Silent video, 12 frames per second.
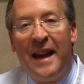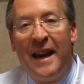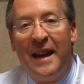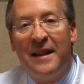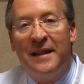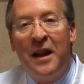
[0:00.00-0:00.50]

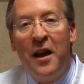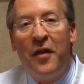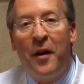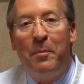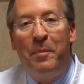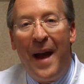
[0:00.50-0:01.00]
is
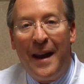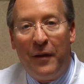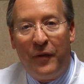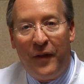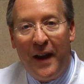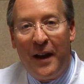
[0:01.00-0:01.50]
the
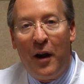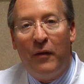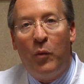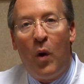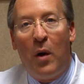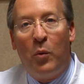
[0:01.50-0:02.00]
benefit
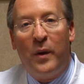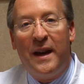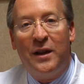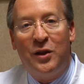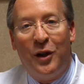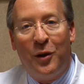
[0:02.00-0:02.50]
of what
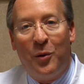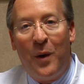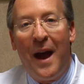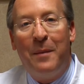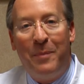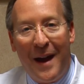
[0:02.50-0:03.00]
we do
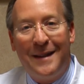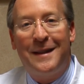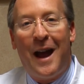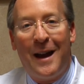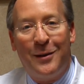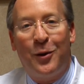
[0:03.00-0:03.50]
at
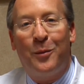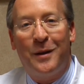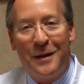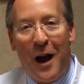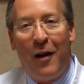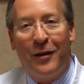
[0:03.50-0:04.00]
Bedside
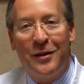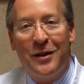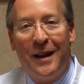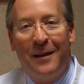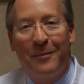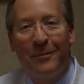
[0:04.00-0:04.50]
Dermatology.